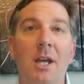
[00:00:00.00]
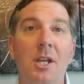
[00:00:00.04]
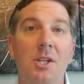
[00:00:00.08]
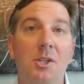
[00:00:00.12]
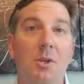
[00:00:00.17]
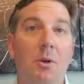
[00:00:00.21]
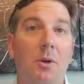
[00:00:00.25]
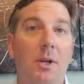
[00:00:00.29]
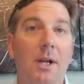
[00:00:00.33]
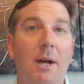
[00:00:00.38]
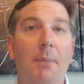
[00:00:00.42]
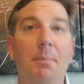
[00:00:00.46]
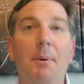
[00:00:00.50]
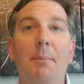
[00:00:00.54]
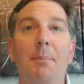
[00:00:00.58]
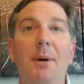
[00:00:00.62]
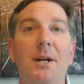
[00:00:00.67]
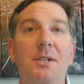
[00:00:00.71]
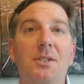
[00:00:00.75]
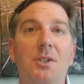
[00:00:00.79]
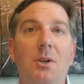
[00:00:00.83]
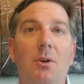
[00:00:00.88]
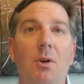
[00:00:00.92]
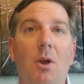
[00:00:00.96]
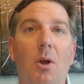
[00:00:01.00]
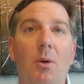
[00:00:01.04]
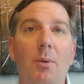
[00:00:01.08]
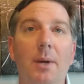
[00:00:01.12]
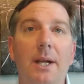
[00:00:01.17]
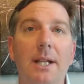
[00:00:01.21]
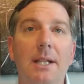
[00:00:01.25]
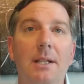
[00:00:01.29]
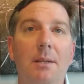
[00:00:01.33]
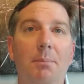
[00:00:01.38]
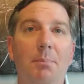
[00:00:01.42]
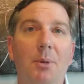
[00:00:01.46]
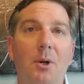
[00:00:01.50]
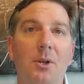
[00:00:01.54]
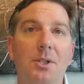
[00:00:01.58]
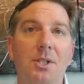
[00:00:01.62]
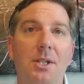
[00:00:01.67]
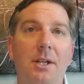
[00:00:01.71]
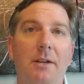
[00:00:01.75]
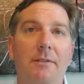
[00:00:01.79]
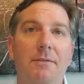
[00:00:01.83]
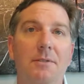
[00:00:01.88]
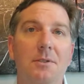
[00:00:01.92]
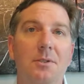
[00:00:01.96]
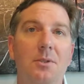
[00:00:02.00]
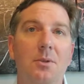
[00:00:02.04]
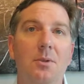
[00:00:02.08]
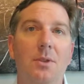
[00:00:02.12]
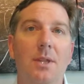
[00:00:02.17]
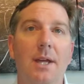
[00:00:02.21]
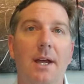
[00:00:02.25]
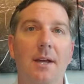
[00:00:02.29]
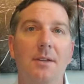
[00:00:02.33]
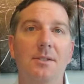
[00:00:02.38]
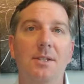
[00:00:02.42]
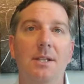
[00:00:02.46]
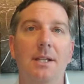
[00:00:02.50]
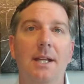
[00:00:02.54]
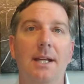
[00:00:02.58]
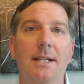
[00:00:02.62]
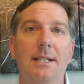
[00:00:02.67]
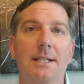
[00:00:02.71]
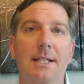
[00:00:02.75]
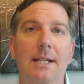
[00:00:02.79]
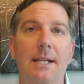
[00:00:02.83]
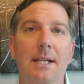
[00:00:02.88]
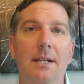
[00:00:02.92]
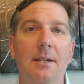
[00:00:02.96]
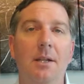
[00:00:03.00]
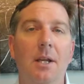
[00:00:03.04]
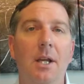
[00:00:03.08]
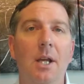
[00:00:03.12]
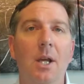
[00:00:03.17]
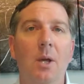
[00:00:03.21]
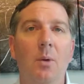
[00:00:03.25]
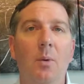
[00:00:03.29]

So a couple months are already in the books here for 2019.